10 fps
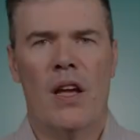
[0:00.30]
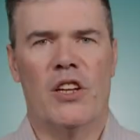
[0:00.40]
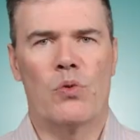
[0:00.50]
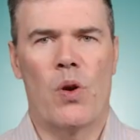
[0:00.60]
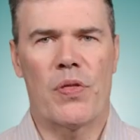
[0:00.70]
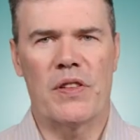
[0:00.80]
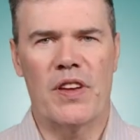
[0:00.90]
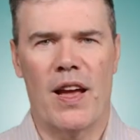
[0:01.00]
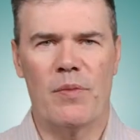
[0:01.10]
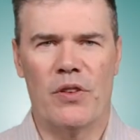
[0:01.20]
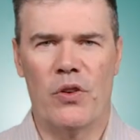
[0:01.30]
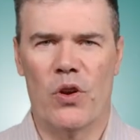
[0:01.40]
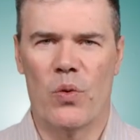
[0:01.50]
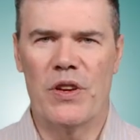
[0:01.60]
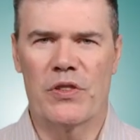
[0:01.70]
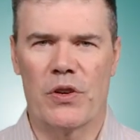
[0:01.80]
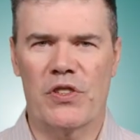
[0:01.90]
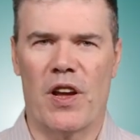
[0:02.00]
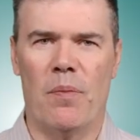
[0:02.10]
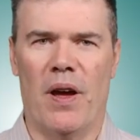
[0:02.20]
It's worth the time to do your
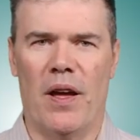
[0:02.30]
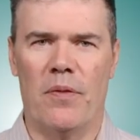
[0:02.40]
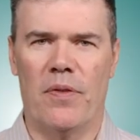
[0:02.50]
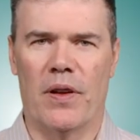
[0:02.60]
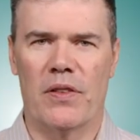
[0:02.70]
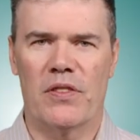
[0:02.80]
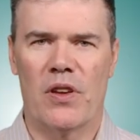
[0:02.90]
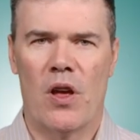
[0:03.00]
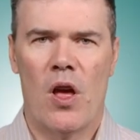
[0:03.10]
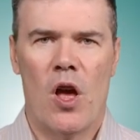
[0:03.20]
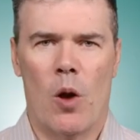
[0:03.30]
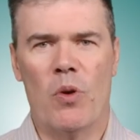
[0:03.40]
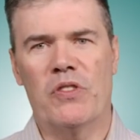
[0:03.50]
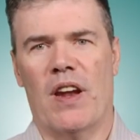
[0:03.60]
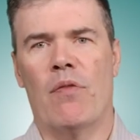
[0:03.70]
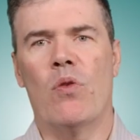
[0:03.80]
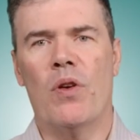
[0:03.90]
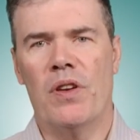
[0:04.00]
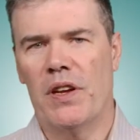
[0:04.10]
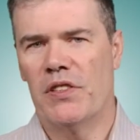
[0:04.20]
research on bond funds. Almost
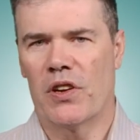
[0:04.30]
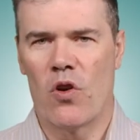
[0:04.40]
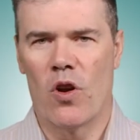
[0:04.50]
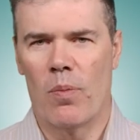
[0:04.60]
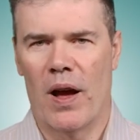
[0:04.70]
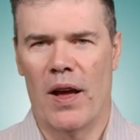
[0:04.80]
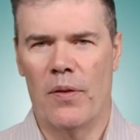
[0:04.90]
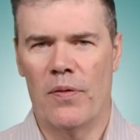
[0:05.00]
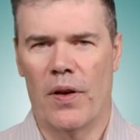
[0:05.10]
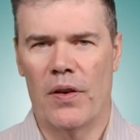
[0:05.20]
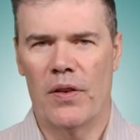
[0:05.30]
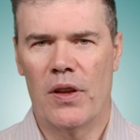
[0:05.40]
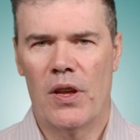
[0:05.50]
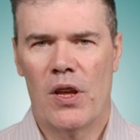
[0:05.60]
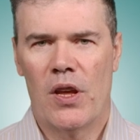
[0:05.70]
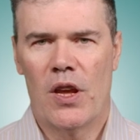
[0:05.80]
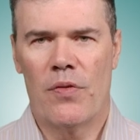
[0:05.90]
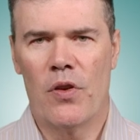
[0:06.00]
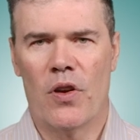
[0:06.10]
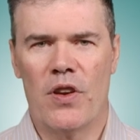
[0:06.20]
everyone needs a core bond fund.
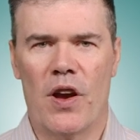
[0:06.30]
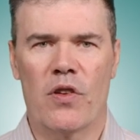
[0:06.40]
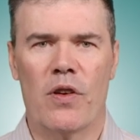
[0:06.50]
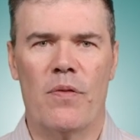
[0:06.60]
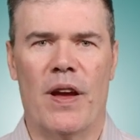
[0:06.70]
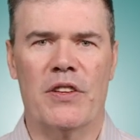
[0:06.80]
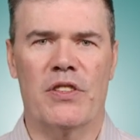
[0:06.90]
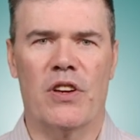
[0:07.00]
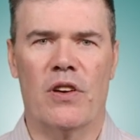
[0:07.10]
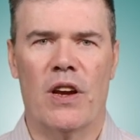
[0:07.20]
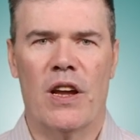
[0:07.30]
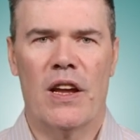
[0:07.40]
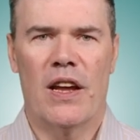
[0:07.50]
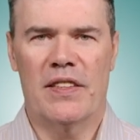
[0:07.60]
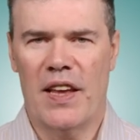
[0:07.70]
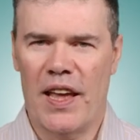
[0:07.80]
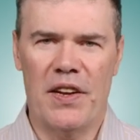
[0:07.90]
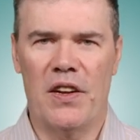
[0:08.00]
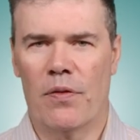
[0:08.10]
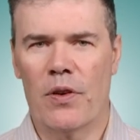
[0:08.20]
If you're a younger investor, it's a
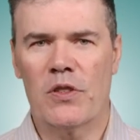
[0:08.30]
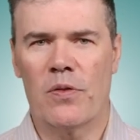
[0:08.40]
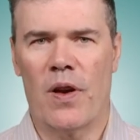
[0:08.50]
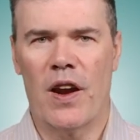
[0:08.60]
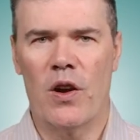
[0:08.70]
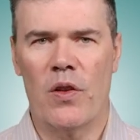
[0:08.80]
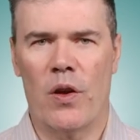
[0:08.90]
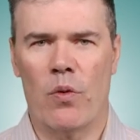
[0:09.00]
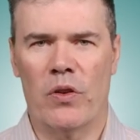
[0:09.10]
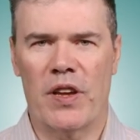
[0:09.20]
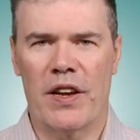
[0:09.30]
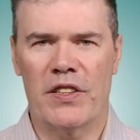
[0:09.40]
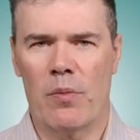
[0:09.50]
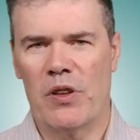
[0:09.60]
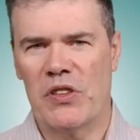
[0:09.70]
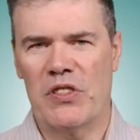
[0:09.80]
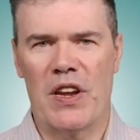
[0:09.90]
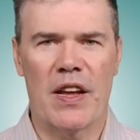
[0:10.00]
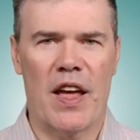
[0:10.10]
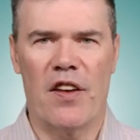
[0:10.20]
handy diversifier that will take some of the
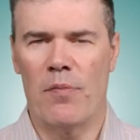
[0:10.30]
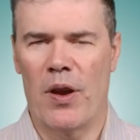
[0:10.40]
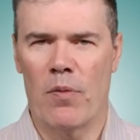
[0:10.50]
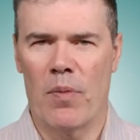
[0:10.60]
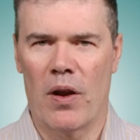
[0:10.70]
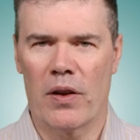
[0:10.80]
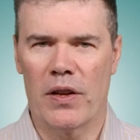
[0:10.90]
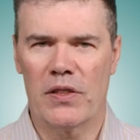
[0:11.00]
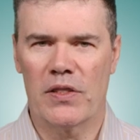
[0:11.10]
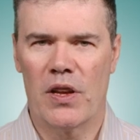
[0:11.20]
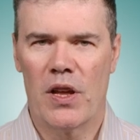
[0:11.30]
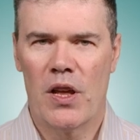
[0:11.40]
sting out of bear markets.